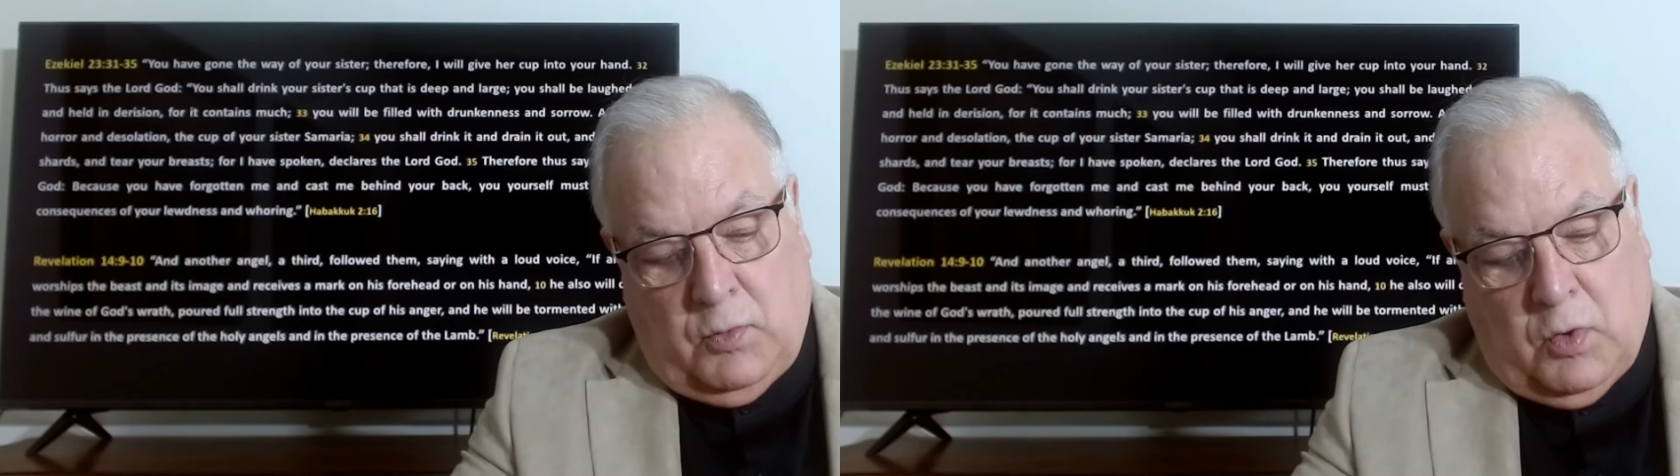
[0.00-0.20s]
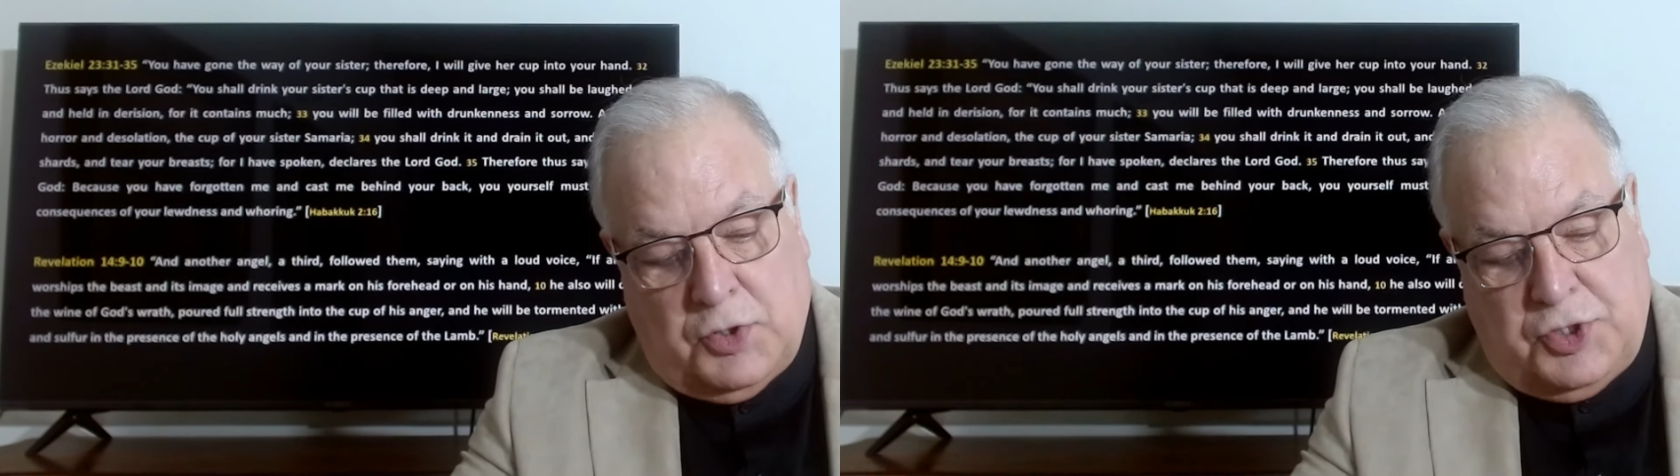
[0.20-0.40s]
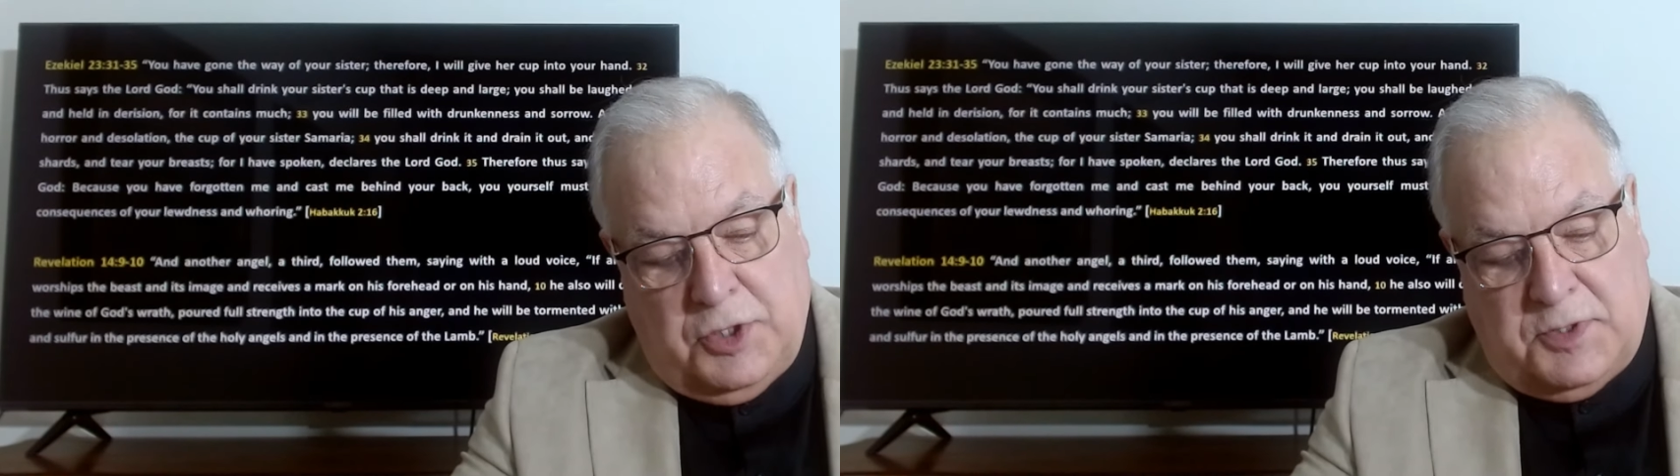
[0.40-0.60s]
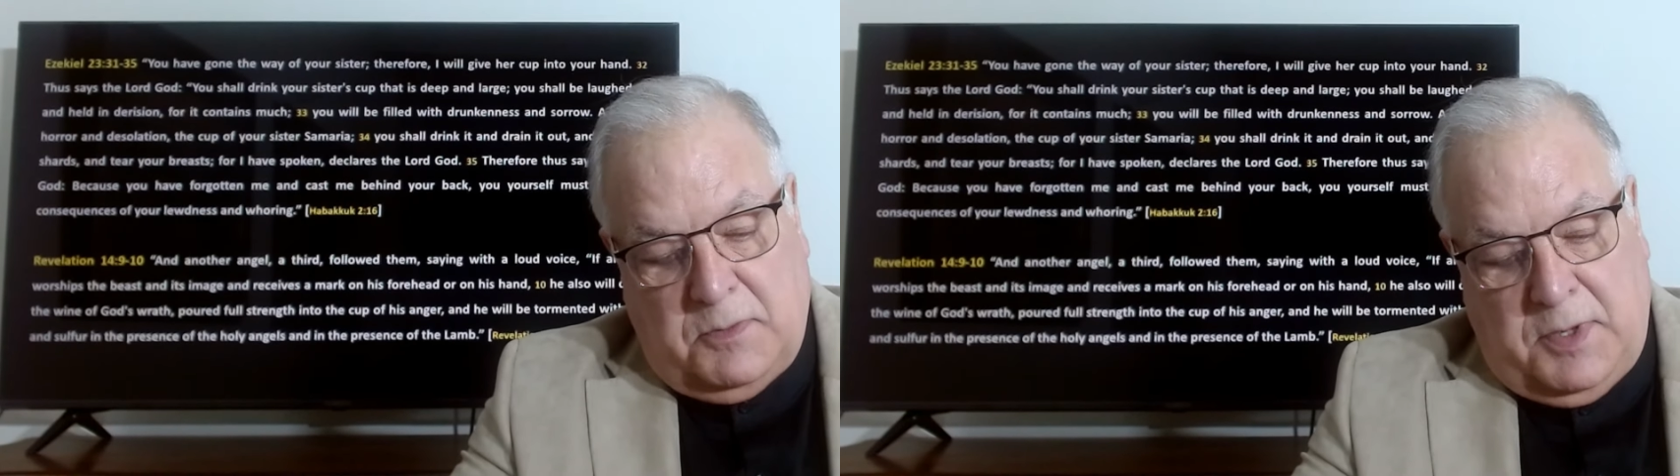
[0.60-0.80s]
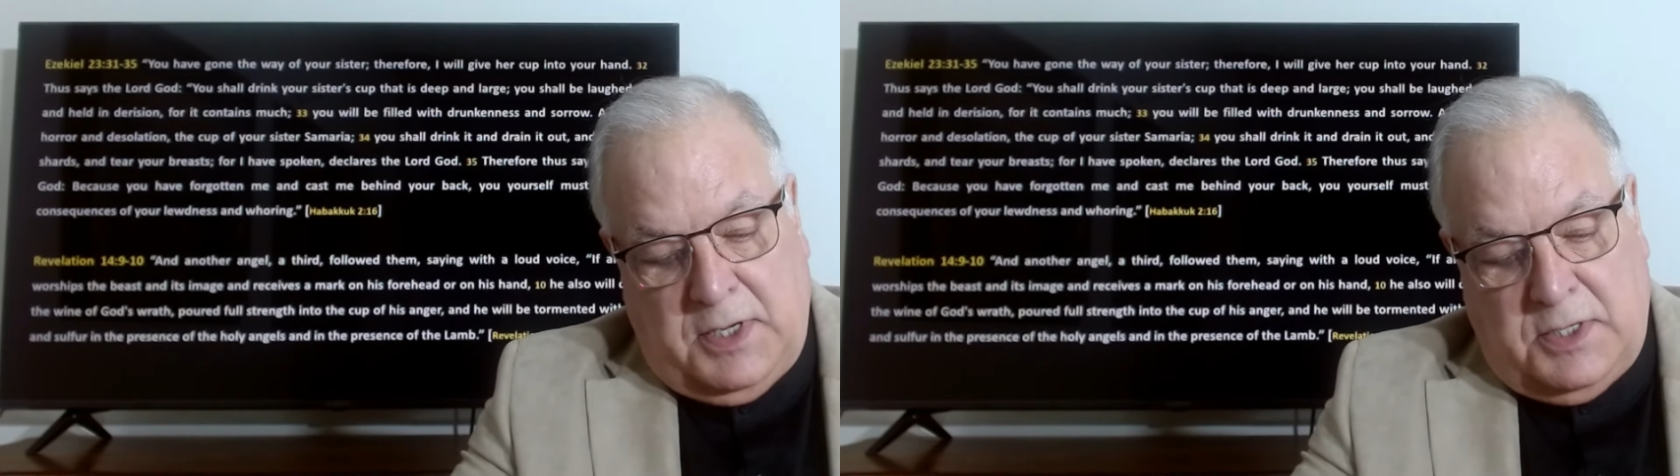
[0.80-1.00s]
worships the
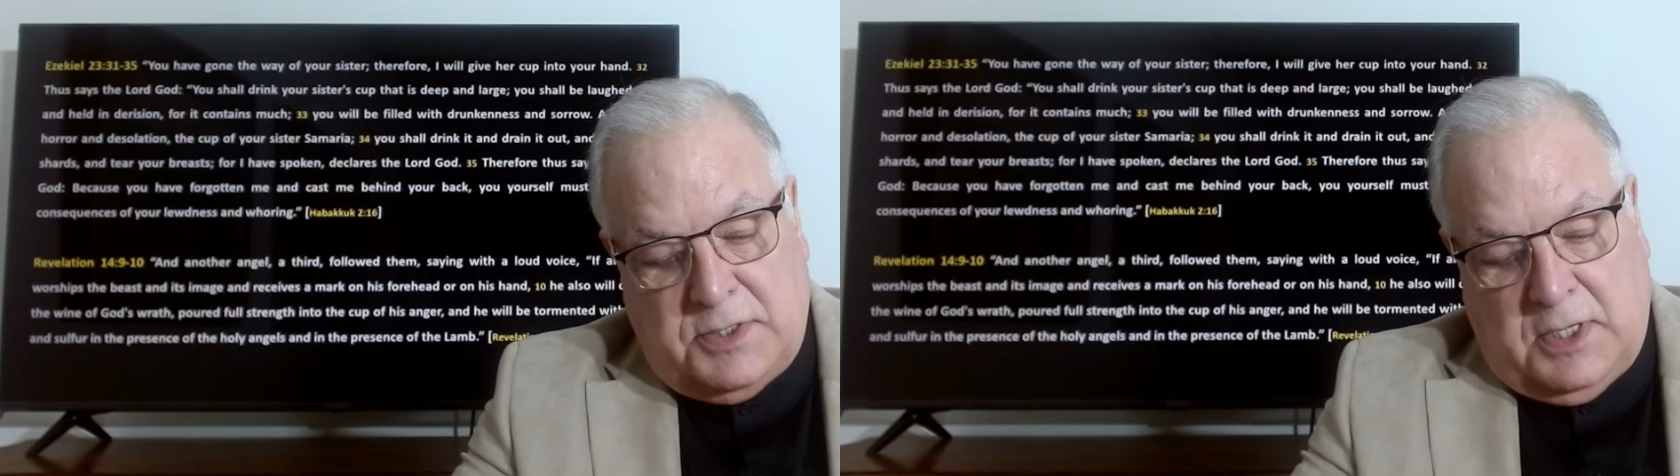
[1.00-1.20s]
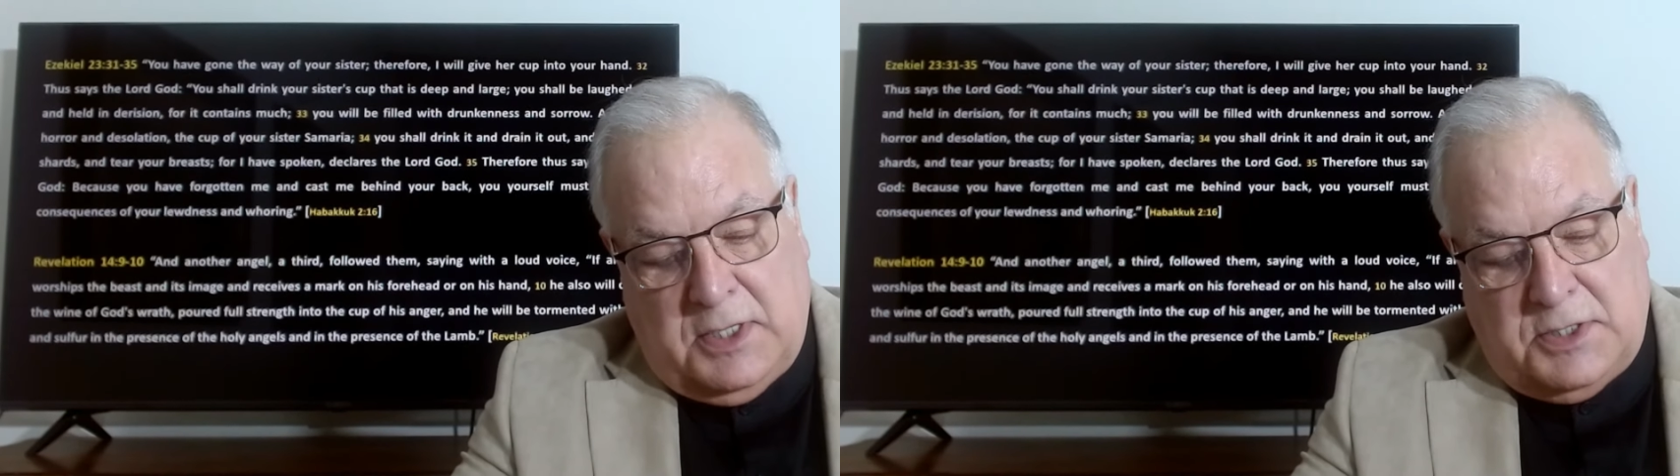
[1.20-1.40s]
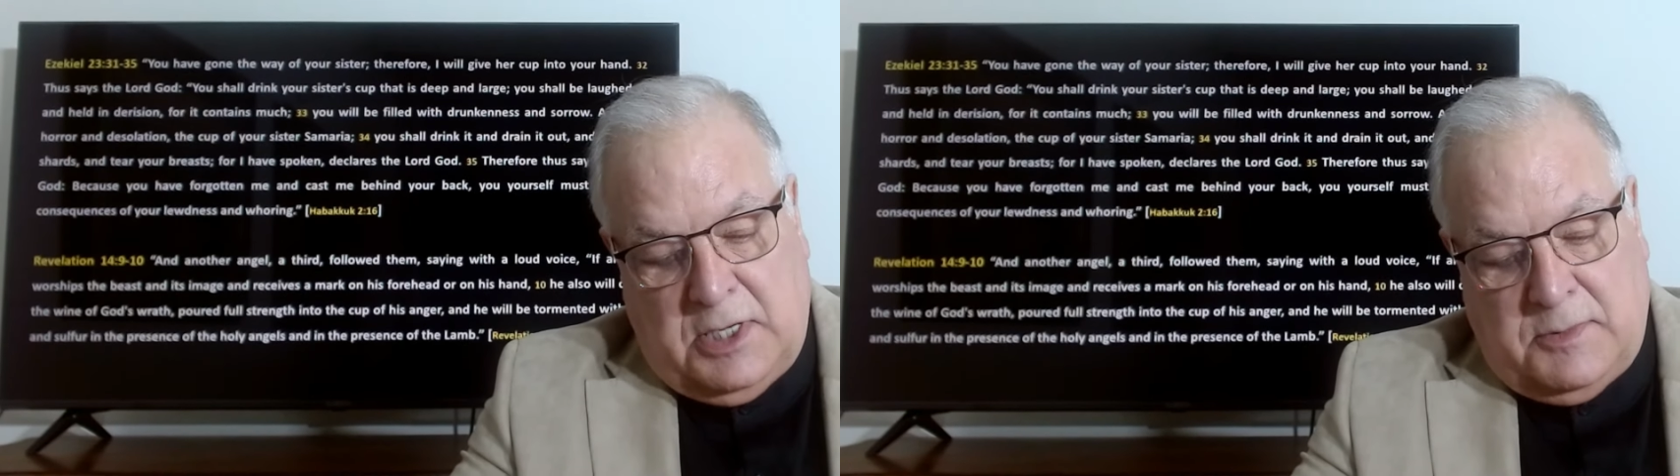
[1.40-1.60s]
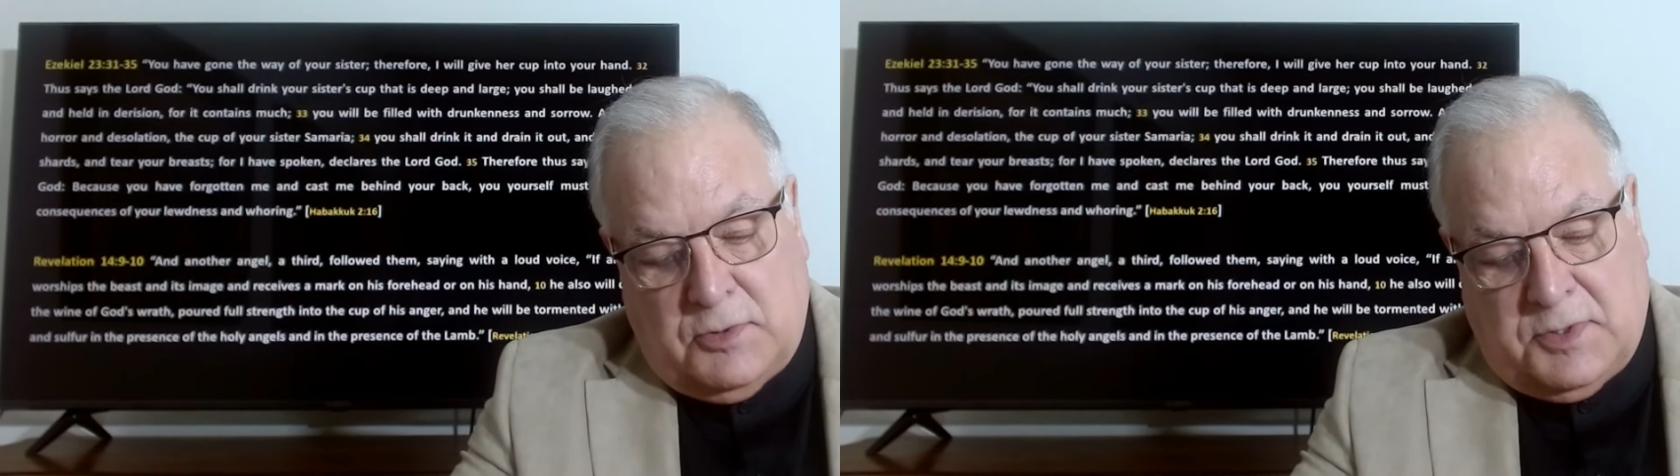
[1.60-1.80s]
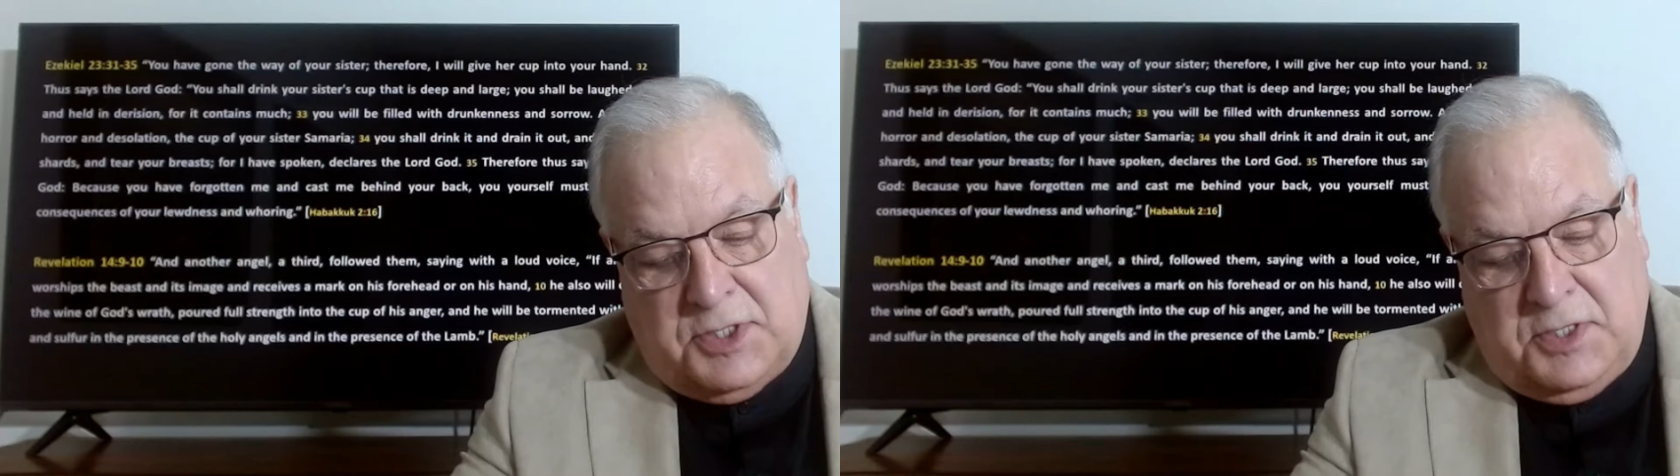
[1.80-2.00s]
beast and his image
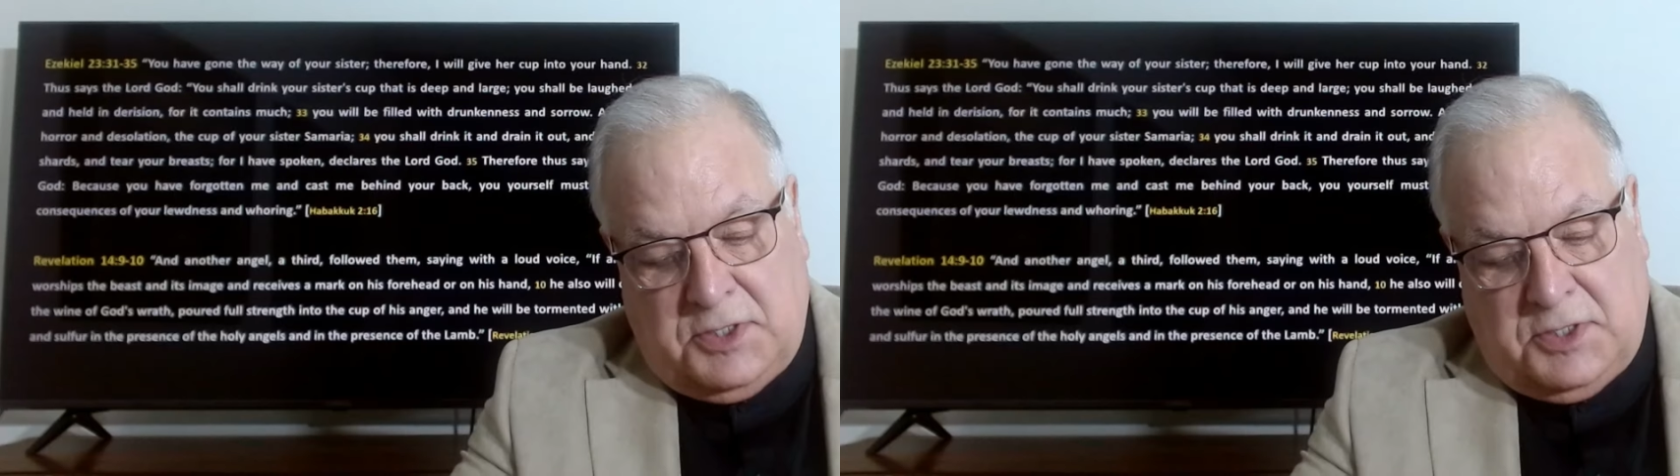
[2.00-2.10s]
receives